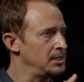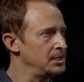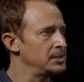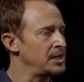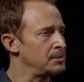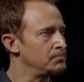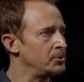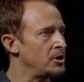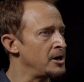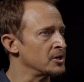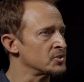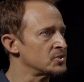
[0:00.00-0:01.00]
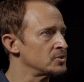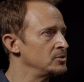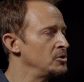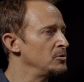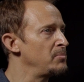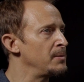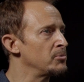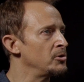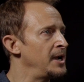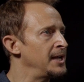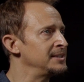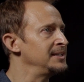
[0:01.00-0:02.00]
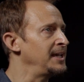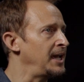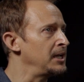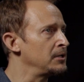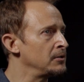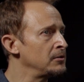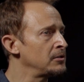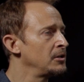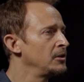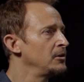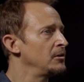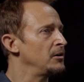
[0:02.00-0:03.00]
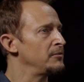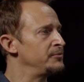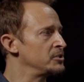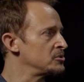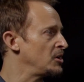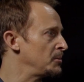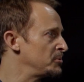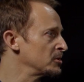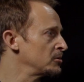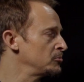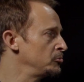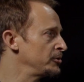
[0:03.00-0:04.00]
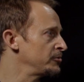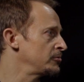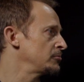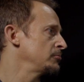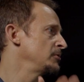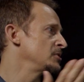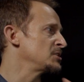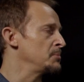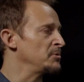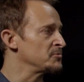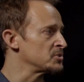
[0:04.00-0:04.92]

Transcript: in that box, do you remember at the end of the topic with the type of